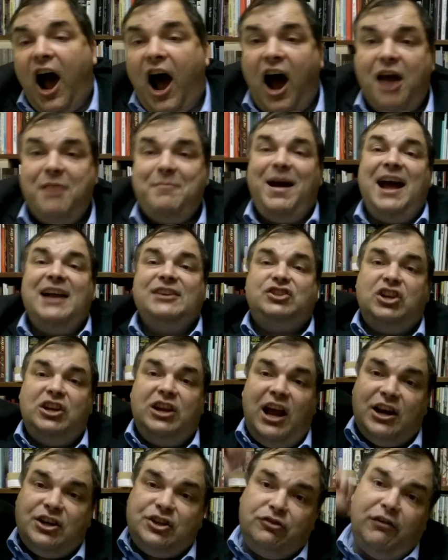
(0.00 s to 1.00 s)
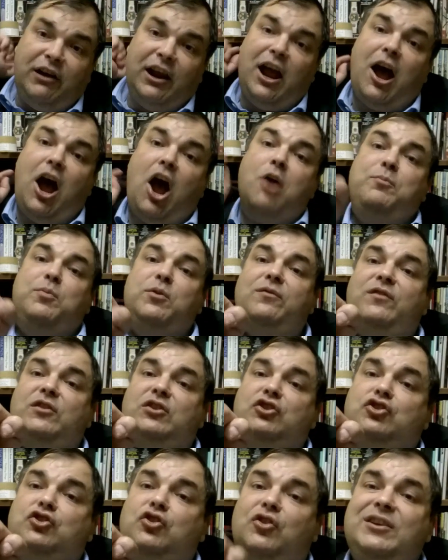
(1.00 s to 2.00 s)
I'm Archie Luxury. I hope you've
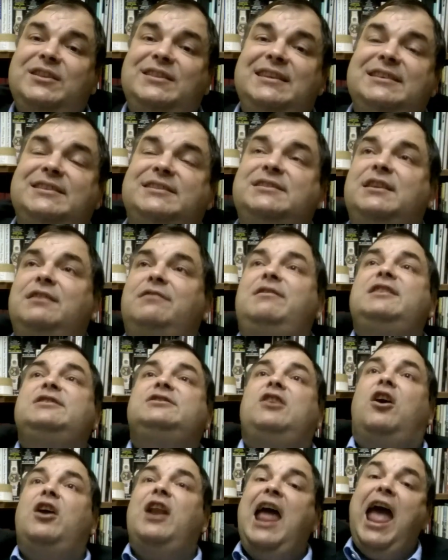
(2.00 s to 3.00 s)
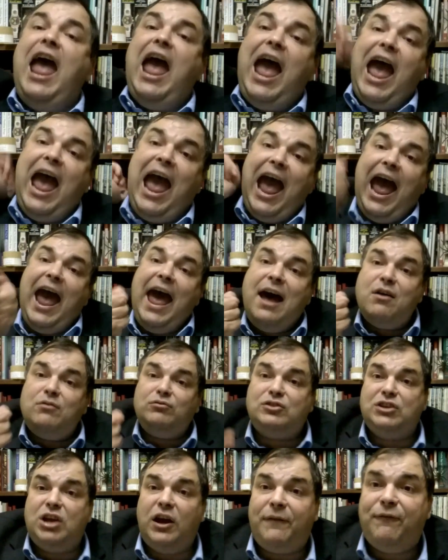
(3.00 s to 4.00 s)
enjoyed this series on how
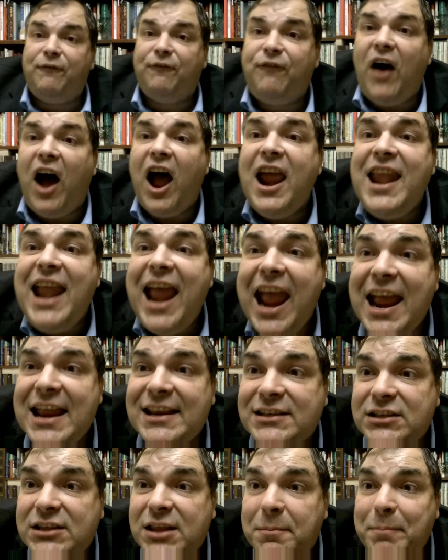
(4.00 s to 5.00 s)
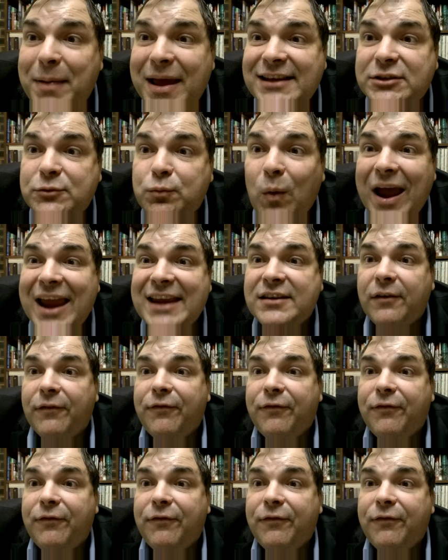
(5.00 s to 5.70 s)
to finance the best way to